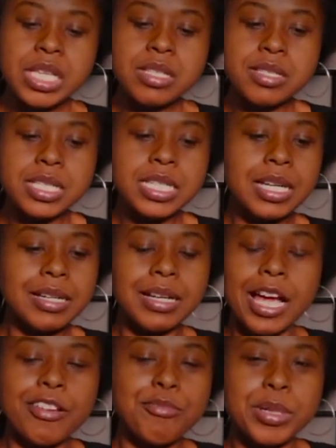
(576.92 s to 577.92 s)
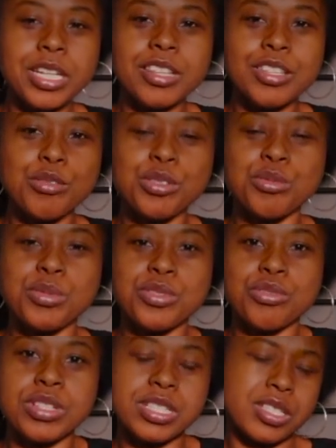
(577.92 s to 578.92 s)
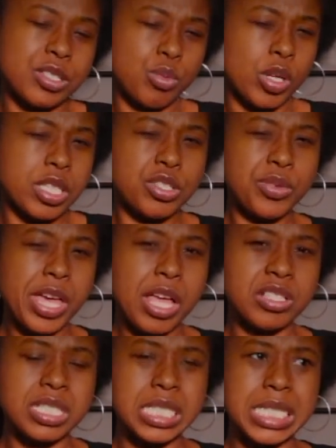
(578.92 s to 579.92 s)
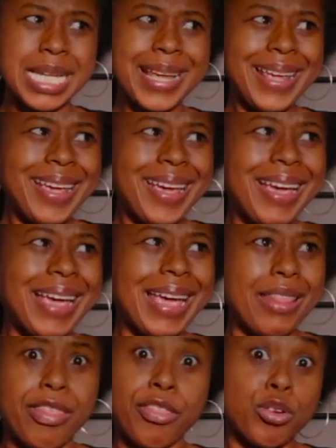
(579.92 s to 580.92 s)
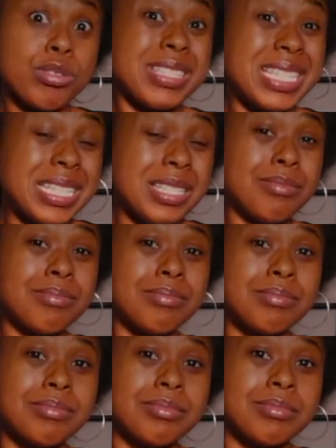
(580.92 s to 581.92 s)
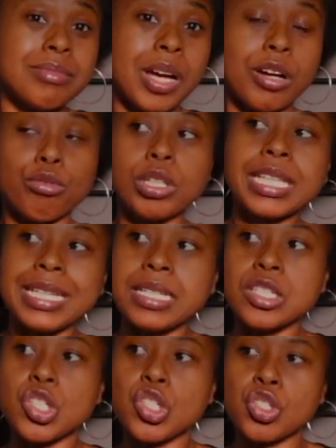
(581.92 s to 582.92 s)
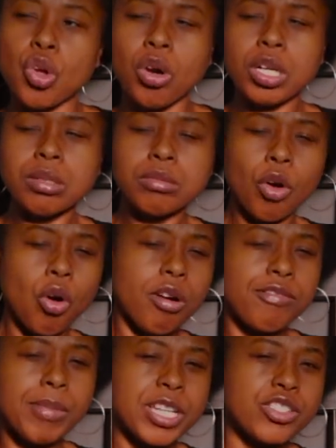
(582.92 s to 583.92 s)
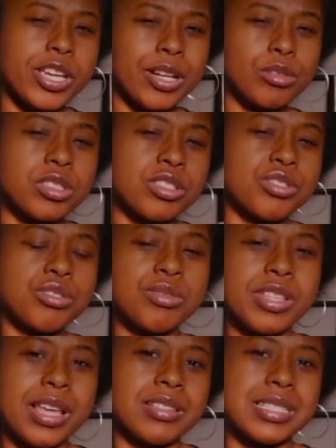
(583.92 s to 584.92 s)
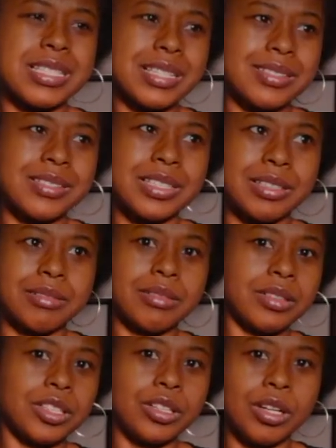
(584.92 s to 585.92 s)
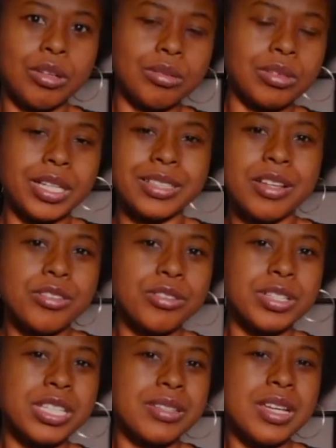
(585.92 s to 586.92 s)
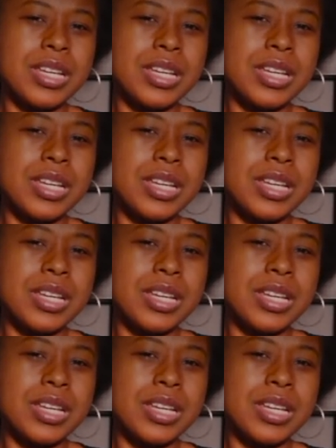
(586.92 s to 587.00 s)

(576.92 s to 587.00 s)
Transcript: See, I've been in the YouTube street since what, 2013? I really didn't start off my channel till 2016, you know? Like the other